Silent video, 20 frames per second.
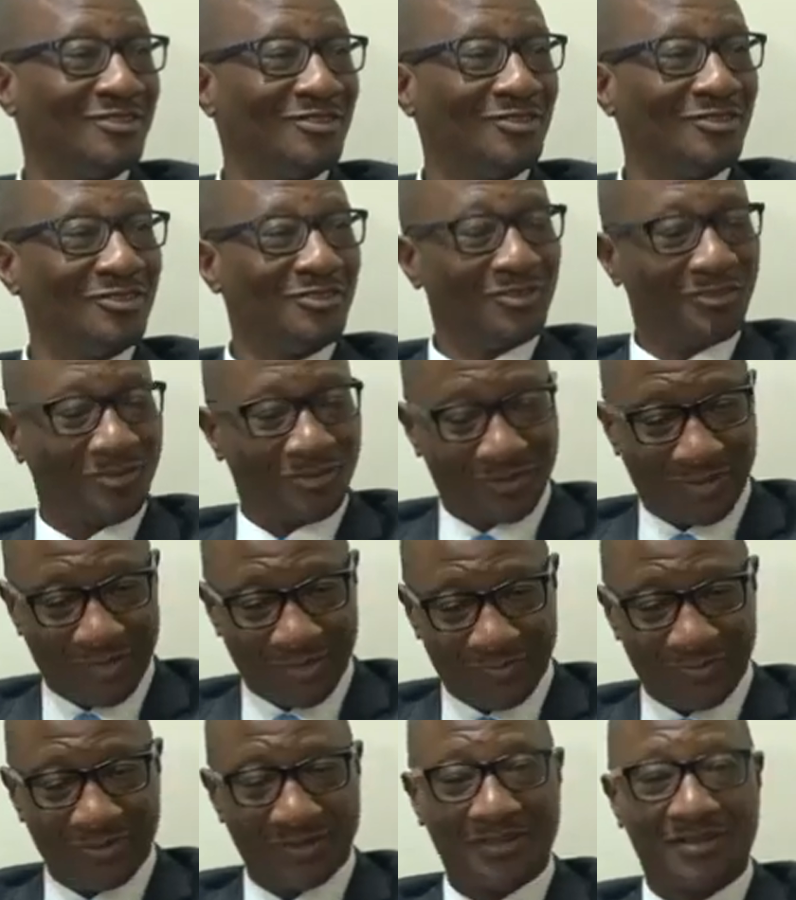you're
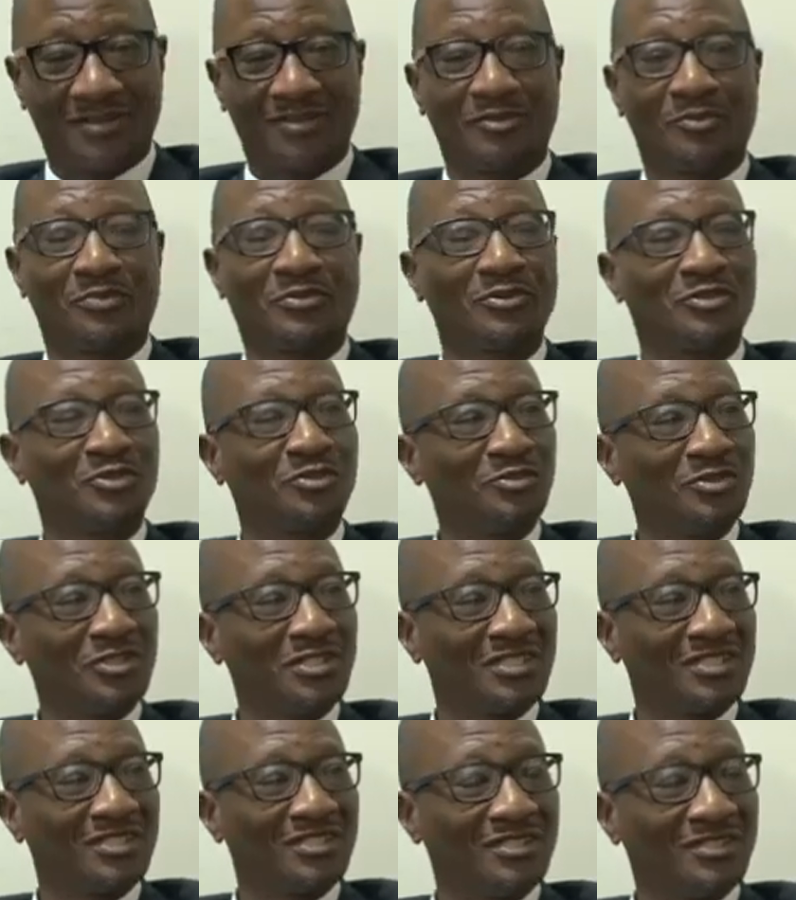given an
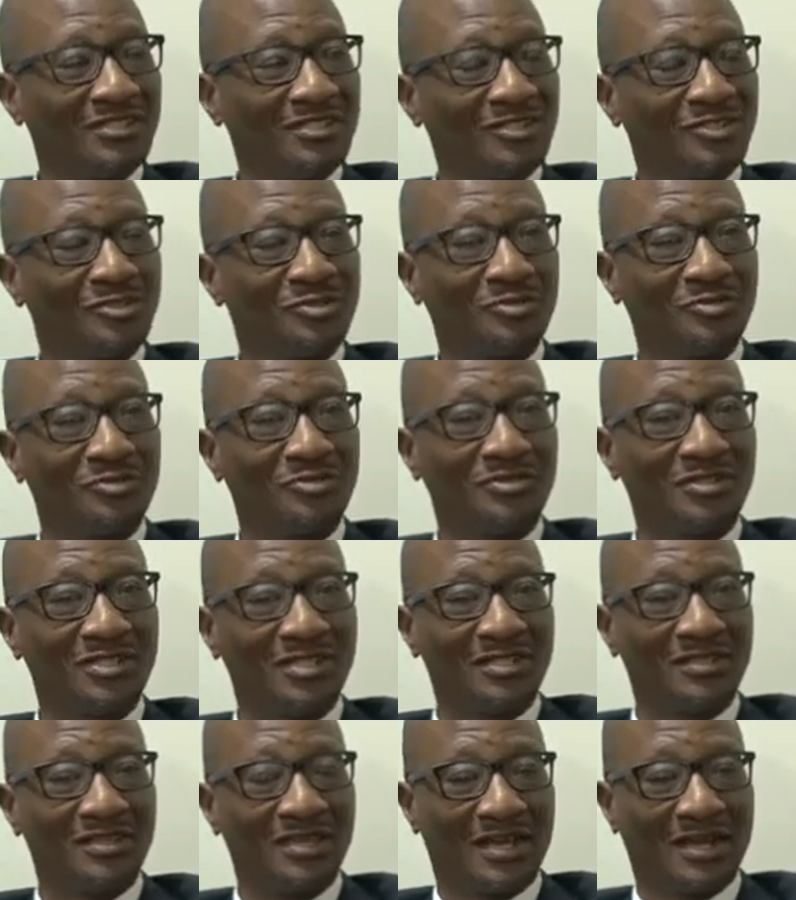opportunity to
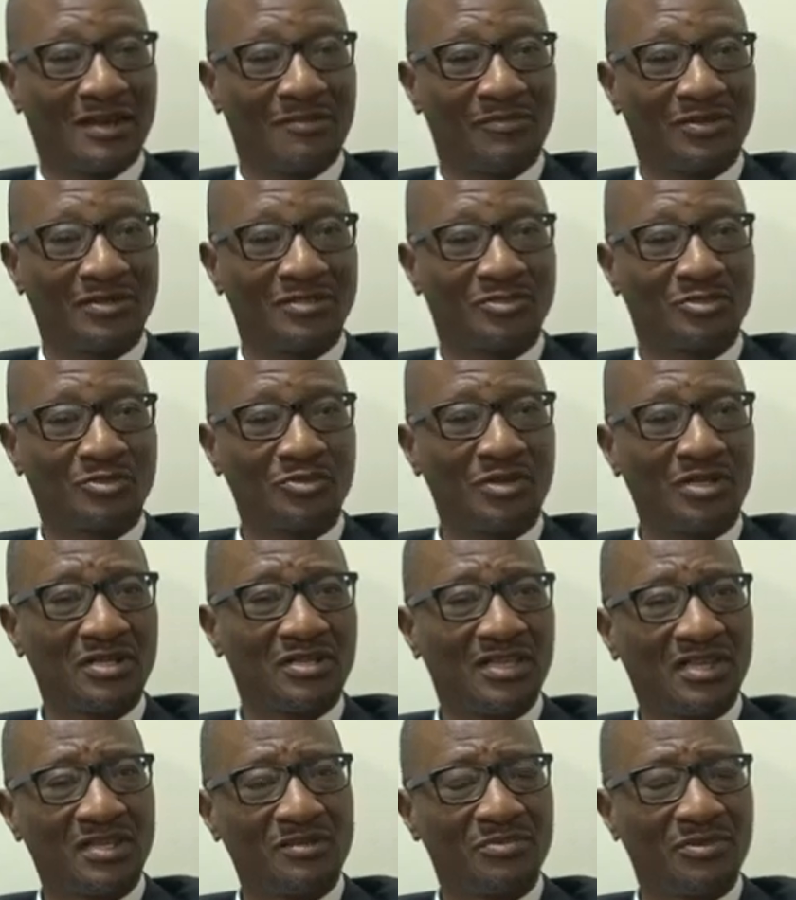lead the company. So
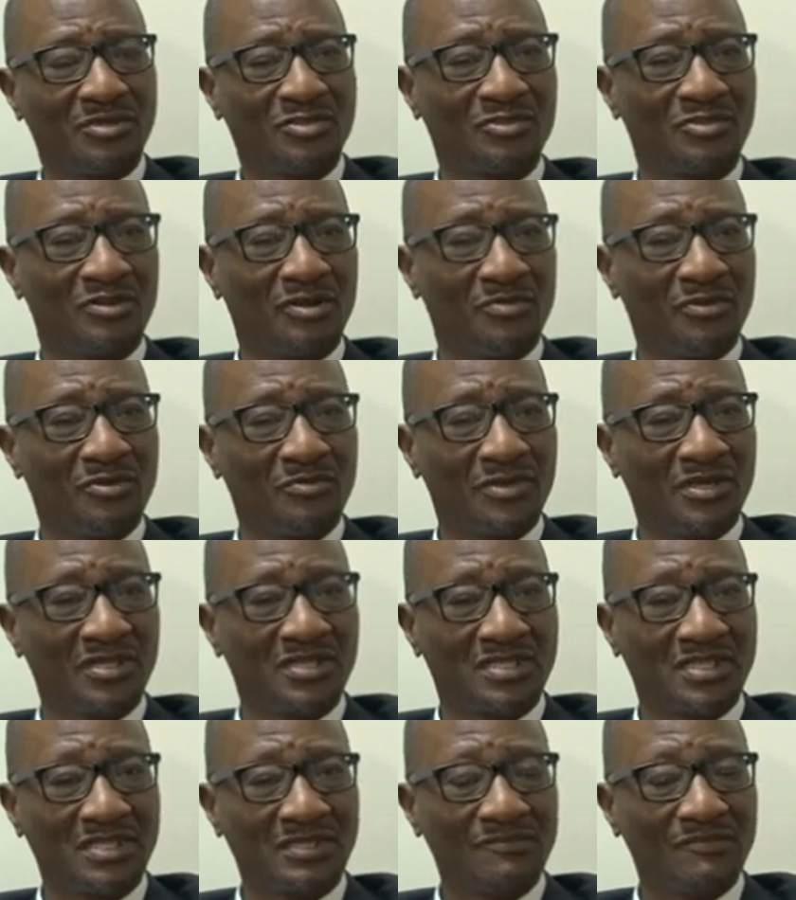at that particular
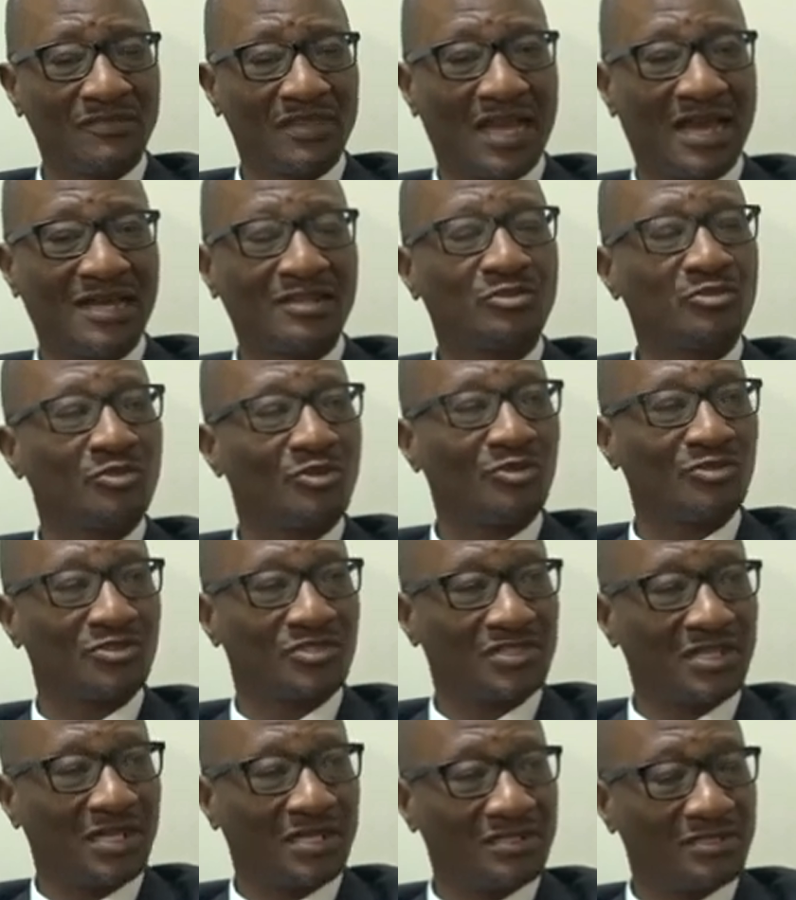moment, I had to
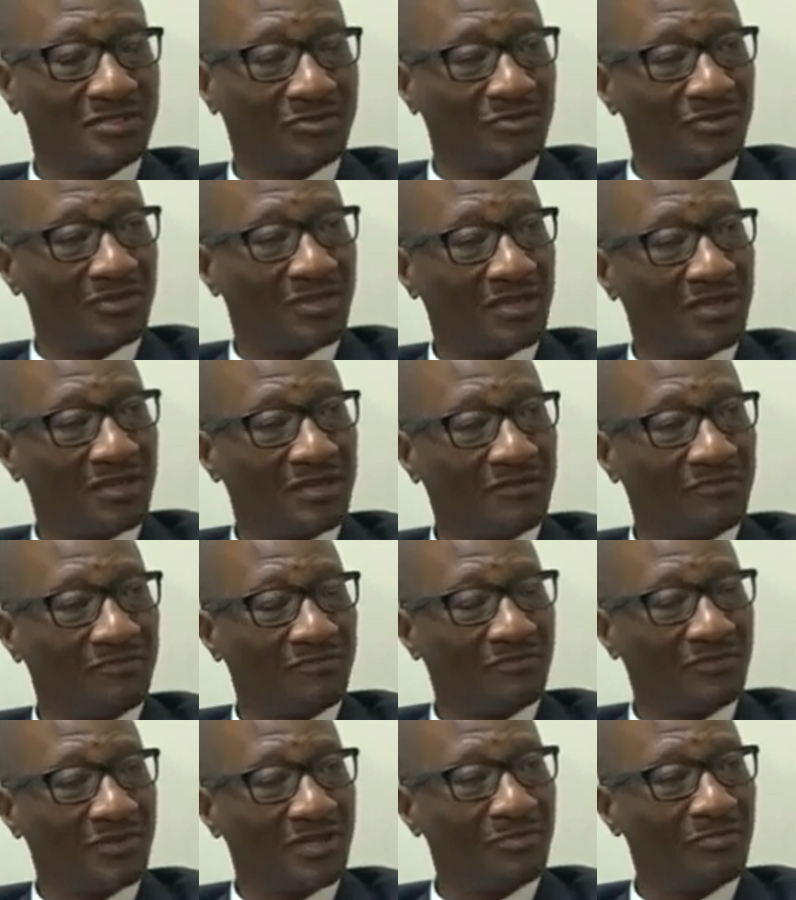consult with
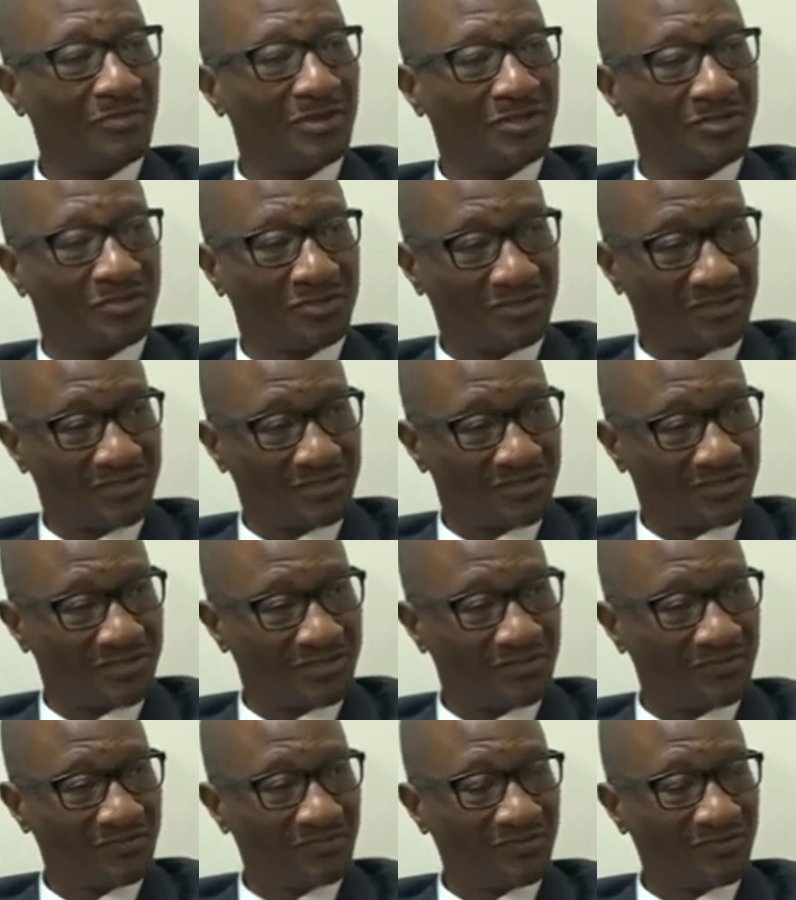my mentors.